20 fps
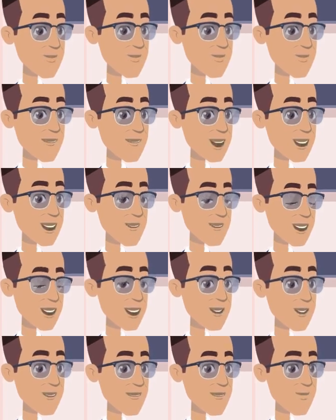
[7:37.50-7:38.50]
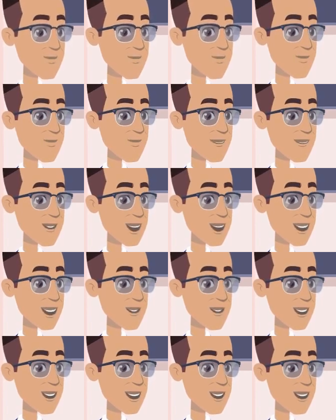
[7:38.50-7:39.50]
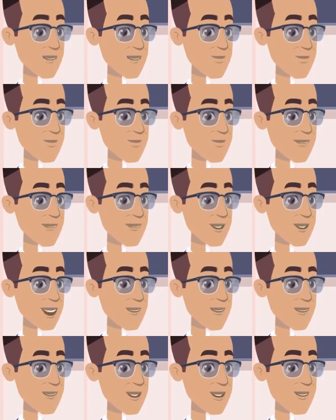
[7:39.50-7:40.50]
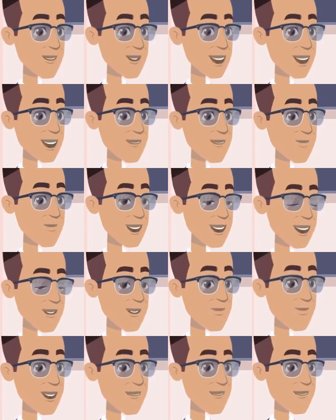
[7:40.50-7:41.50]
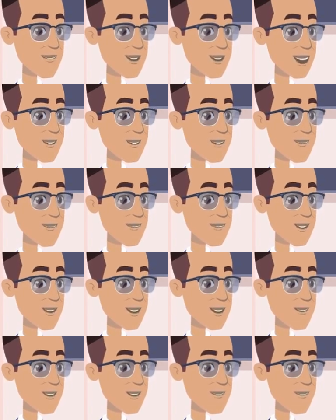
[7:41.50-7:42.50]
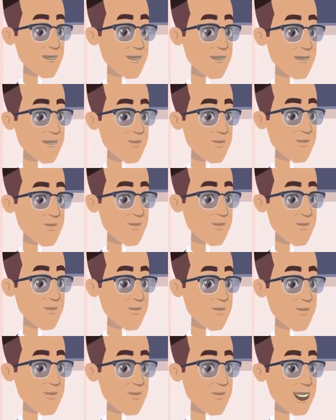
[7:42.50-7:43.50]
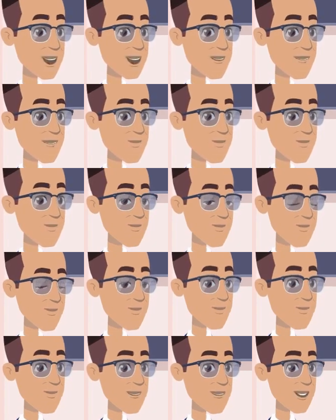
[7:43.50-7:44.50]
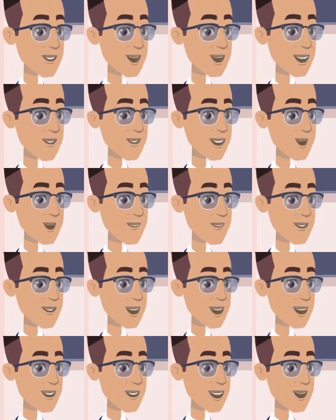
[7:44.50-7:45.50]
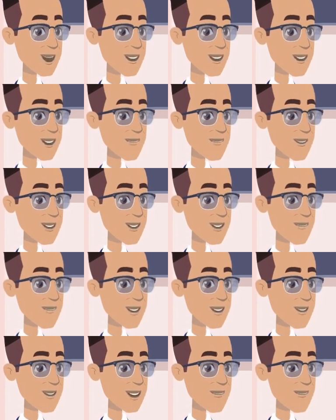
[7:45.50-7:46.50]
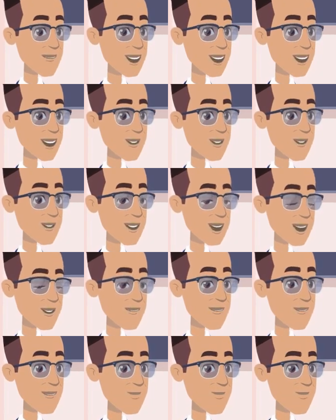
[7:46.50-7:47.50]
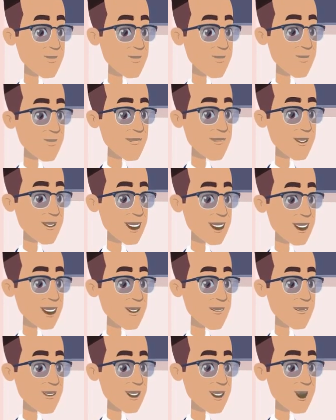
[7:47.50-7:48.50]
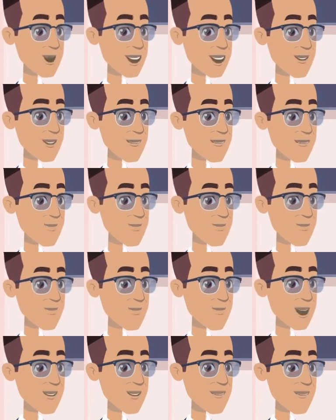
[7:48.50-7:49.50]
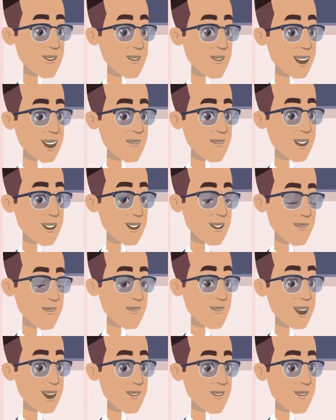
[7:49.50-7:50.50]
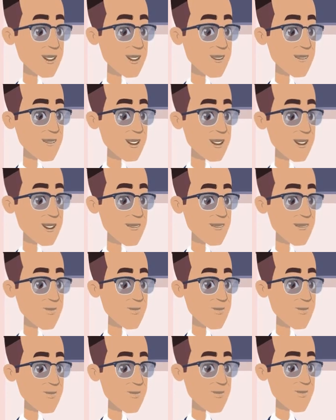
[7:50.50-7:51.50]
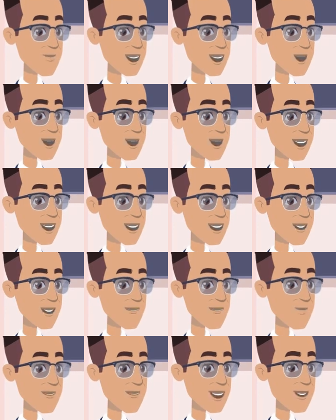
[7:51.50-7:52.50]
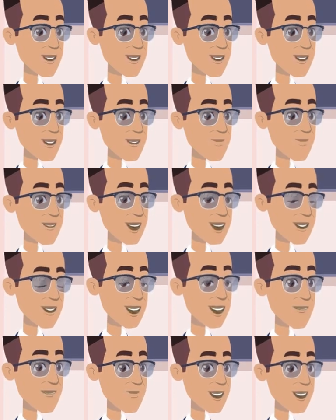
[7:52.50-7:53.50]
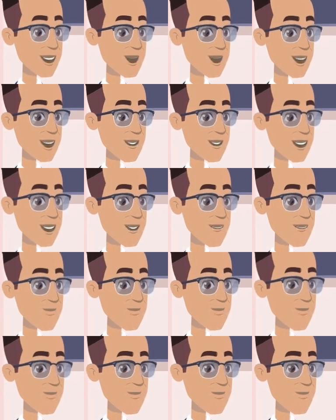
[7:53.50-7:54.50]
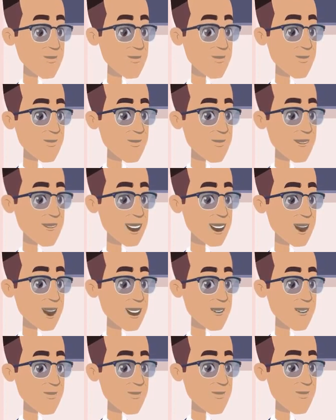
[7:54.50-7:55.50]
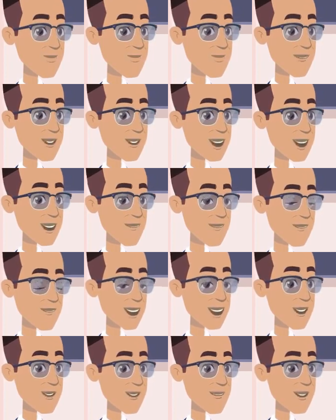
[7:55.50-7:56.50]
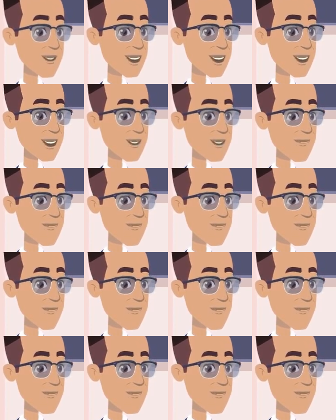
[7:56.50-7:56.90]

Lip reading: That means we need 64 complex multiplications. But due to the periodic nature of sinusoids, these waves of different frequencies overlap in a predictable way. So, we can see